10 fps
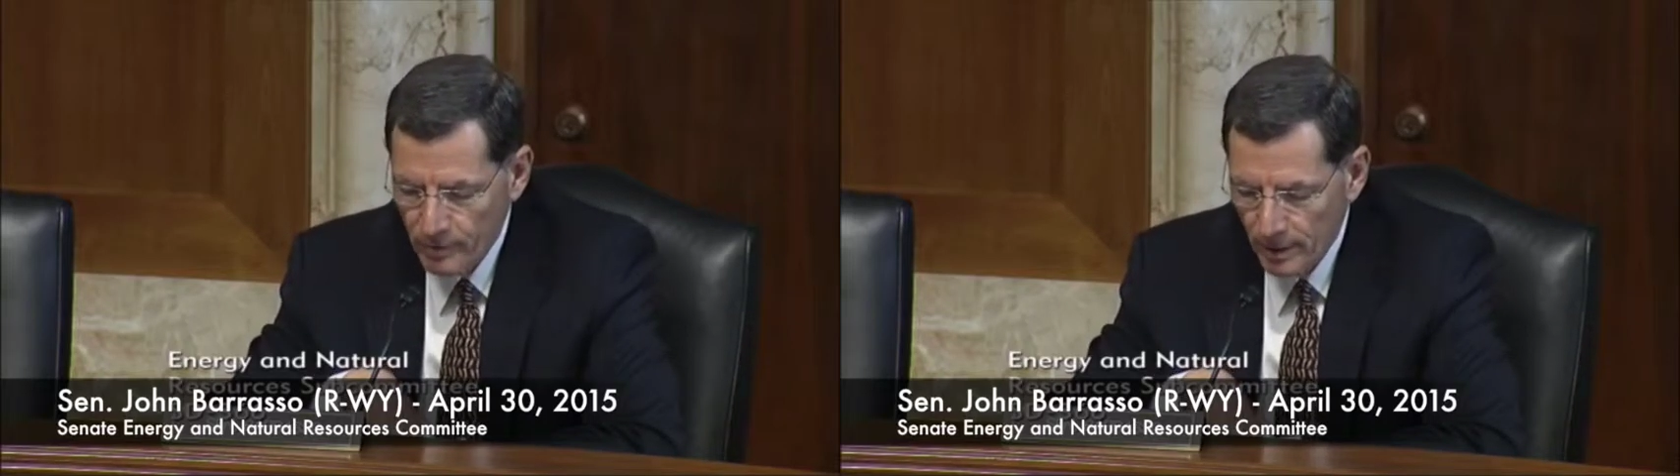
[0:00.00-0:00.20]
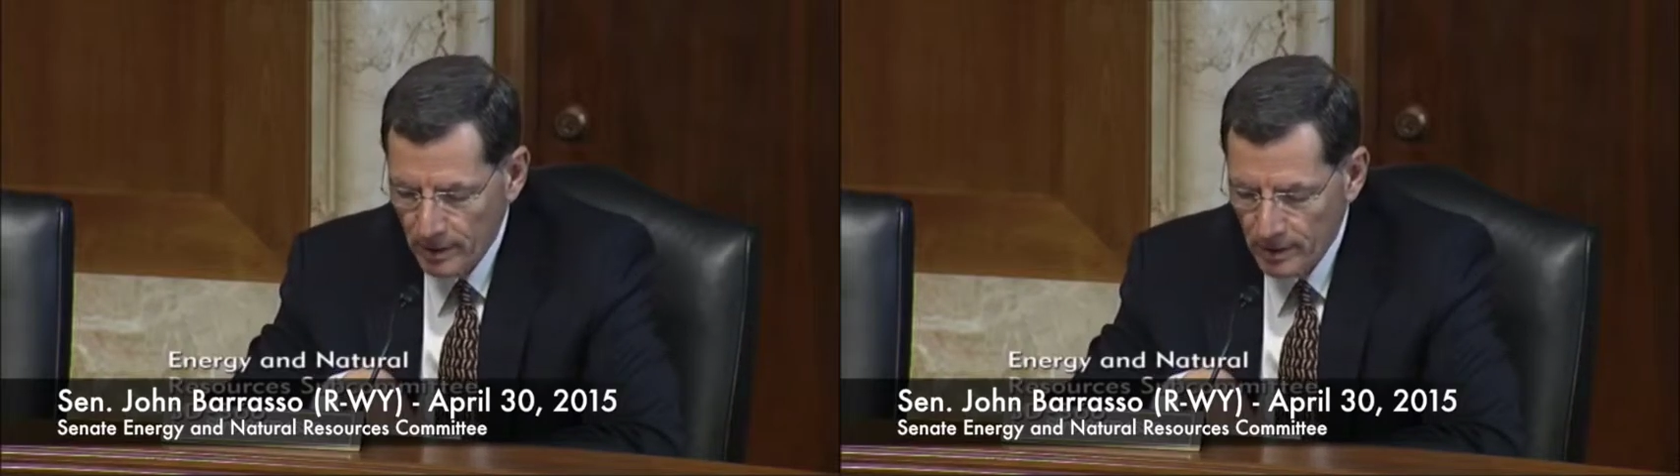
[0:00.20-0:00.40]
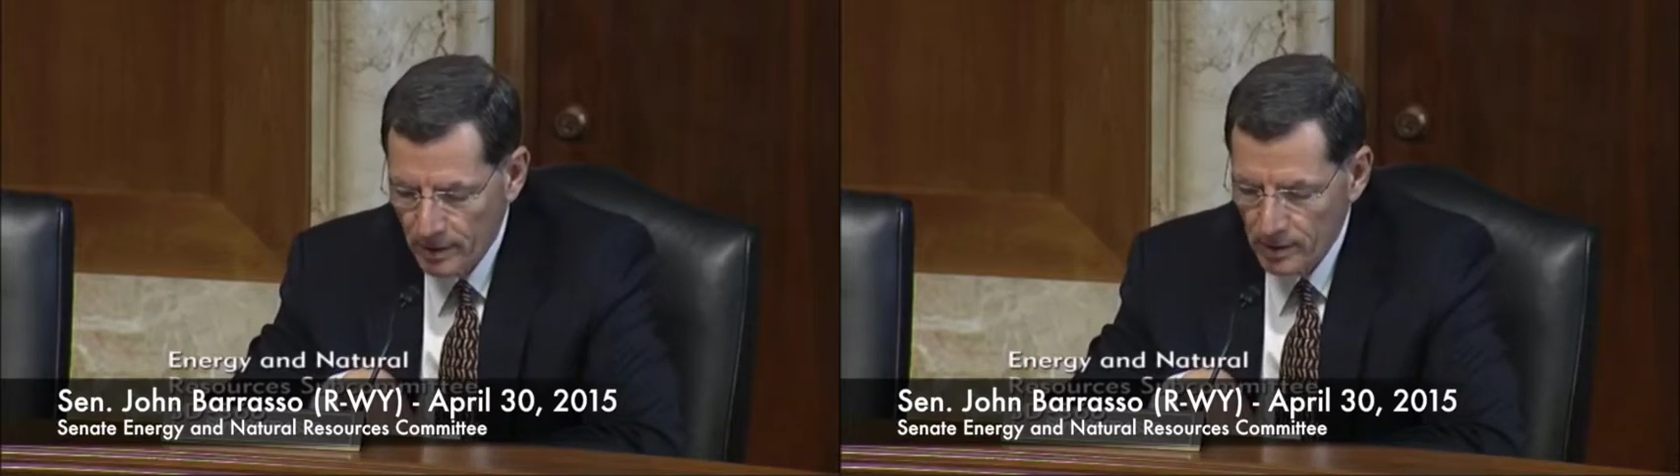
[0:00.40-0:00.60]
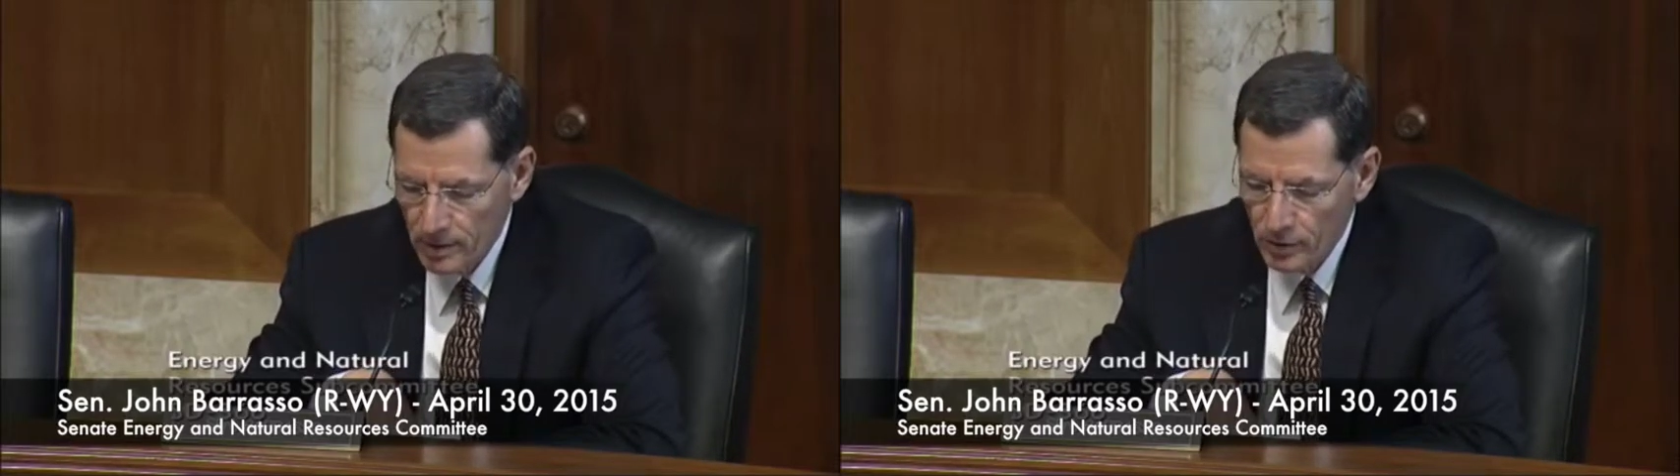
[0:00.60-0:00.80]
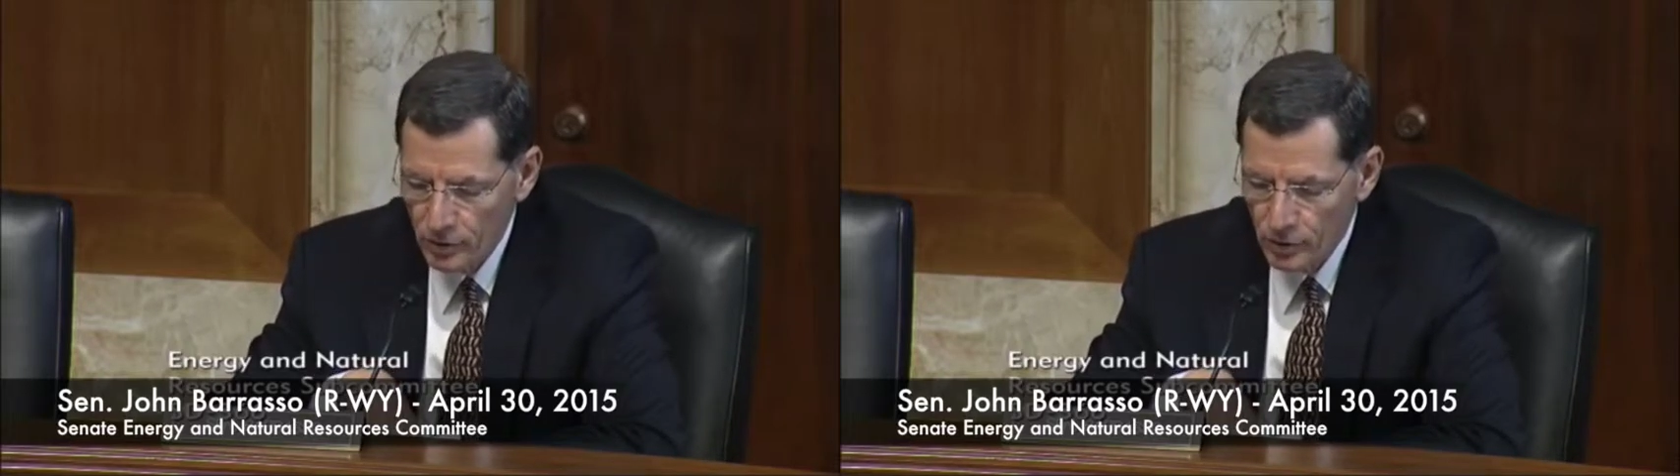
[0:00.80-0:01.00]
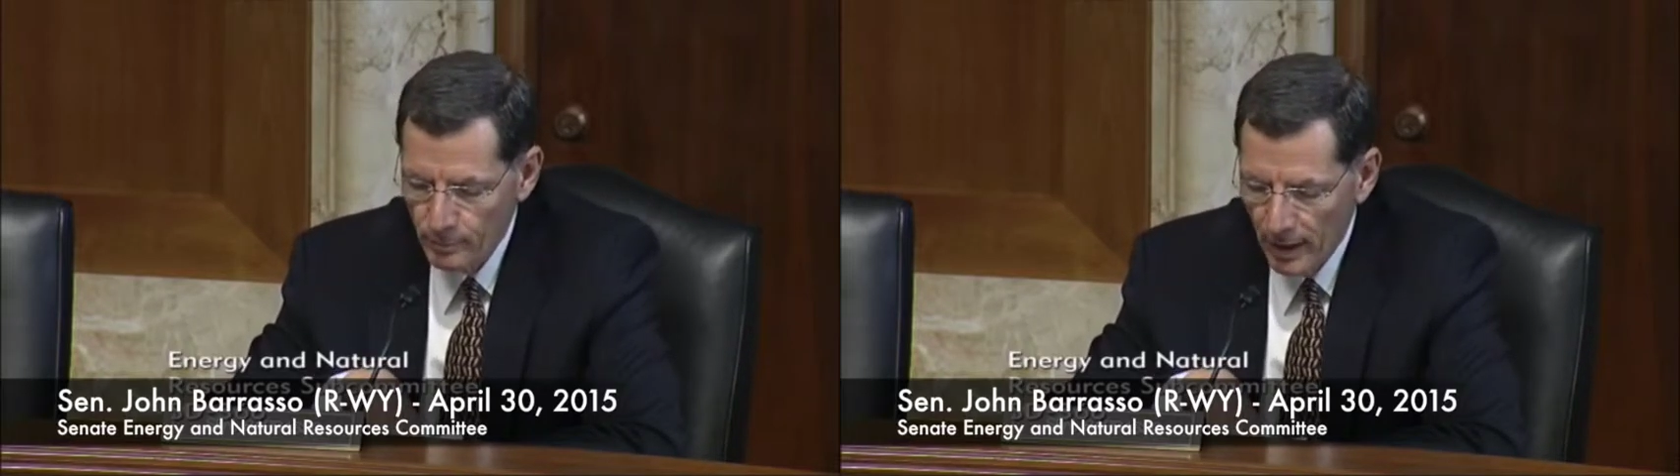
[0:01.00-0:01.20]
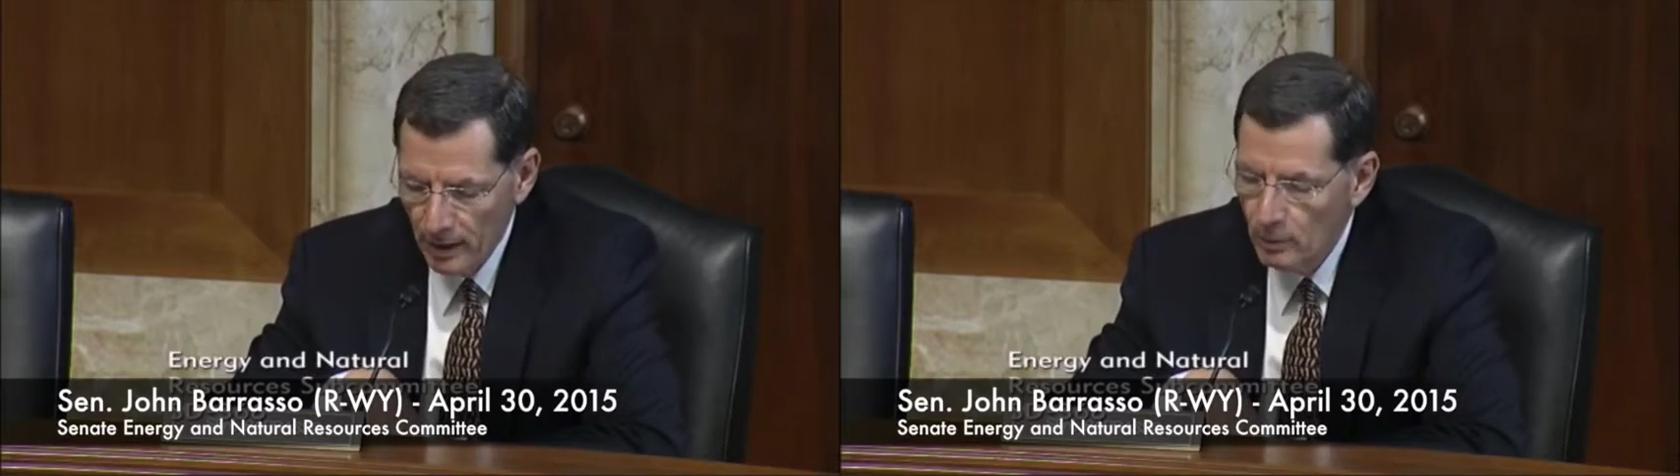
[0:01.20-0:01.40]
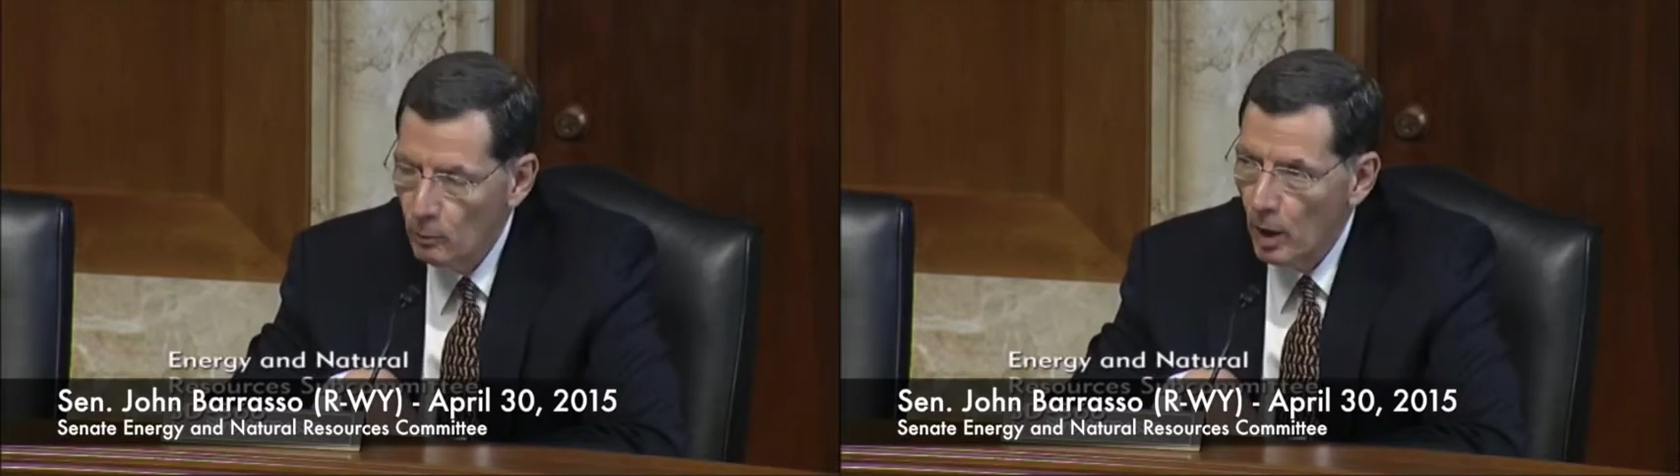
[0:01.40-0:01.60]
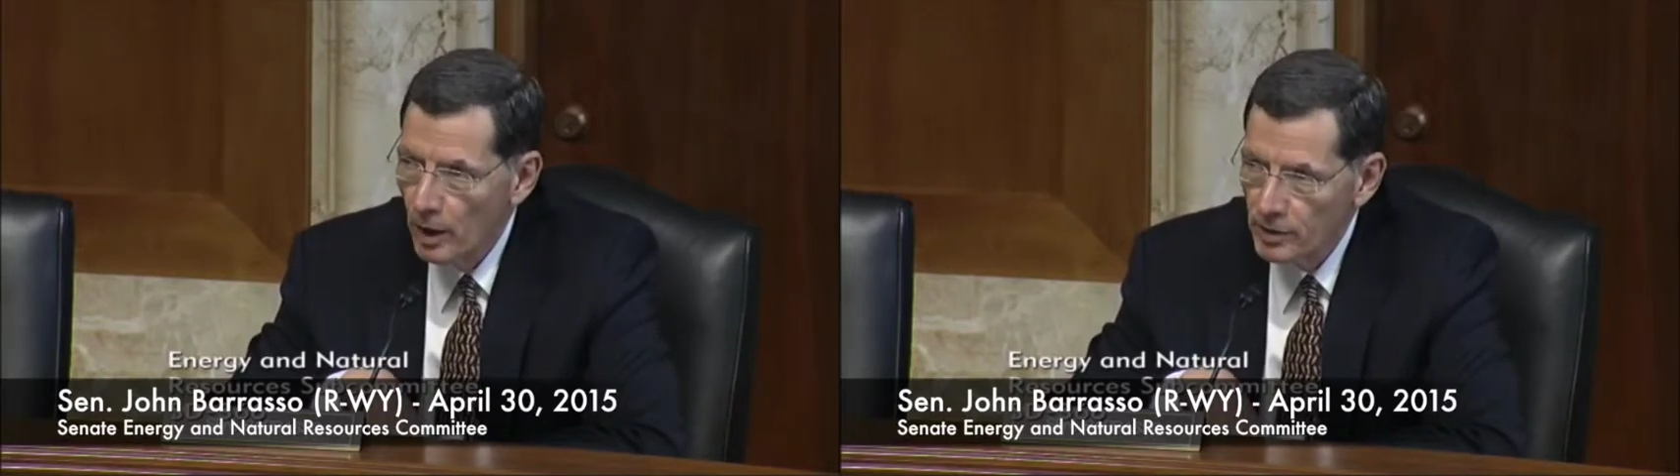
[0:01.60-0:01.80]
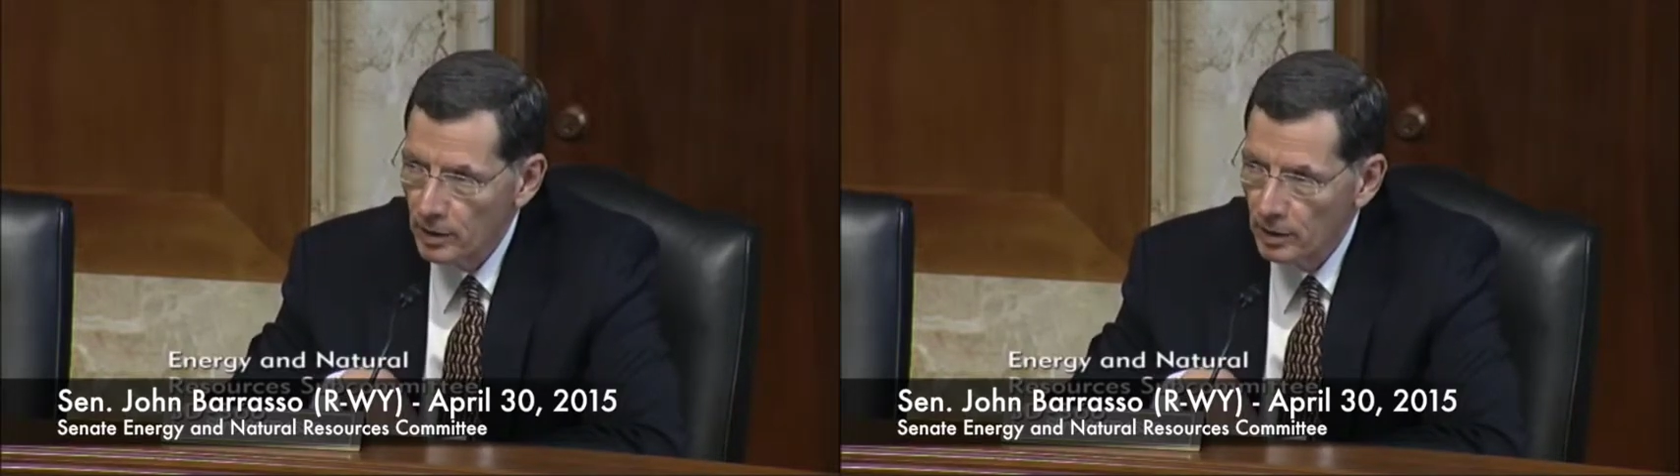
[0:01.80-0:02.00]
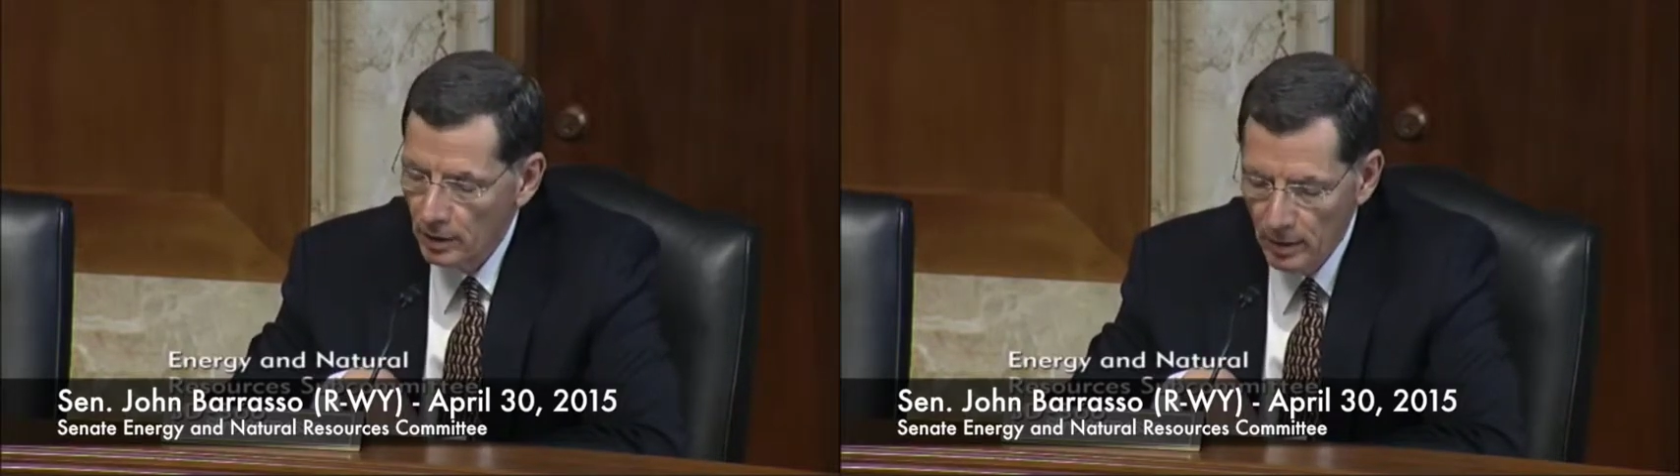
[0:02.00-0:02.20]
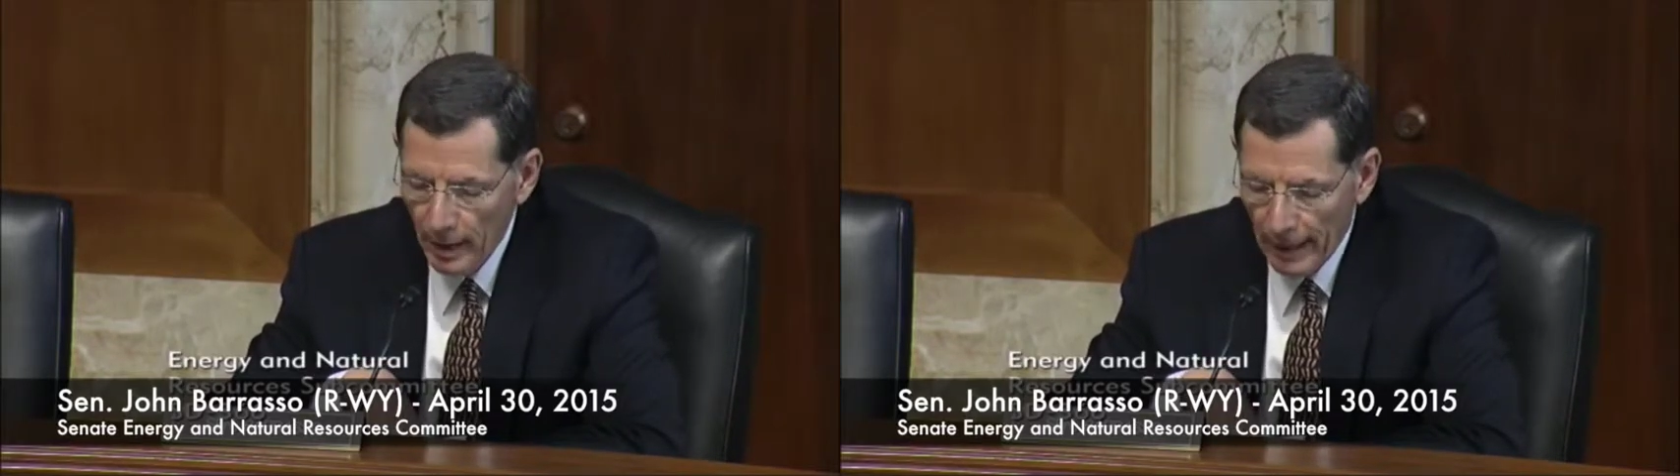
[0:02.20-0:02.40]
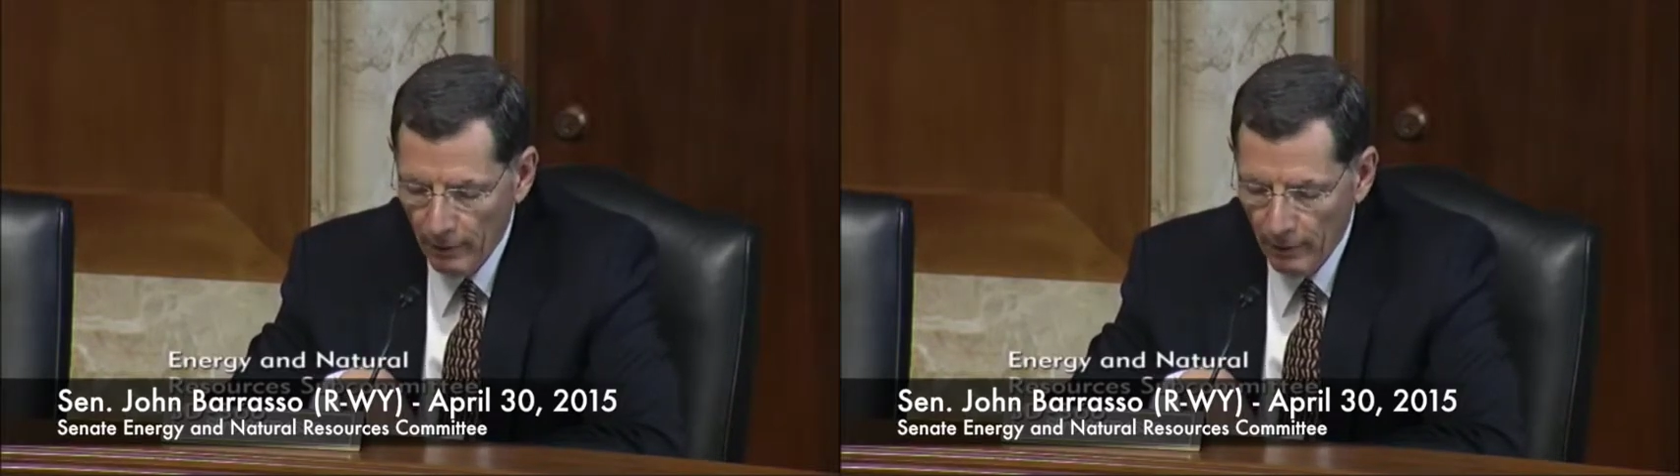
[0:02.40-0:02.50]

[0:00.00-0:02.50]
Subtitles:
This means that decisions made in Washington